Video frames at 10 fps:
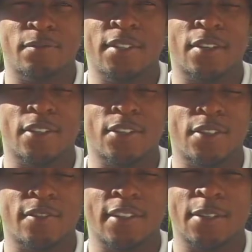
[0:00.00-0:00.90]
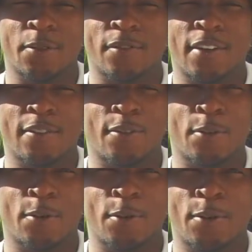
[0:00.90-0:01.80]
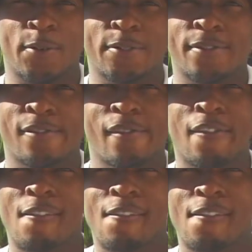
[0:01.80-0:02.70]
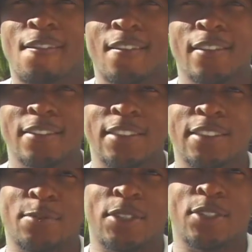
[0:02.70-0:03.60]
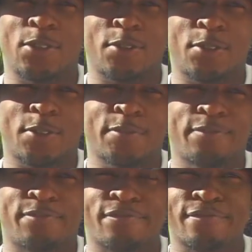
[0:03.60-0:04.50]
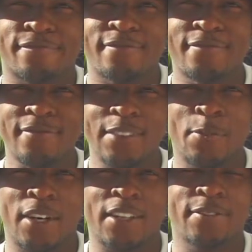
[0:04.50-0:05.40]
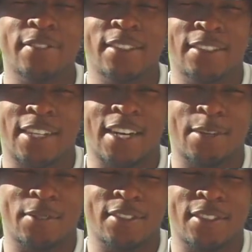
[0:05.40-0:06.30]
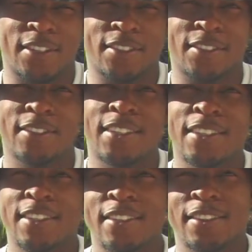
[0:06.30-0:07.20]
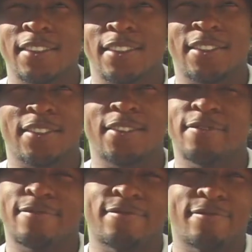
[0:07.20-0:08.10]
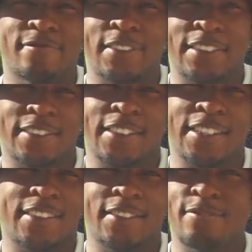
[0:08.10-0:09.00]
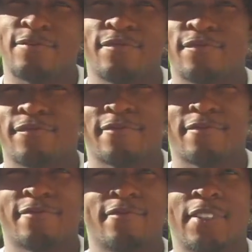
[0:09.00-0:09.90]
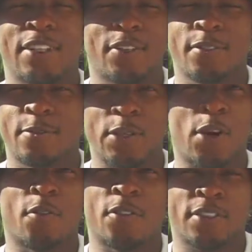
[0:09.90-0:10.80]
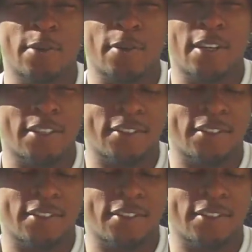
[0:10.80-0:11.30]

Tell the truth, I think we're fighting for oil, just to be truthful. Money, because the economy sucks, and we just need to, you know, be over somebody.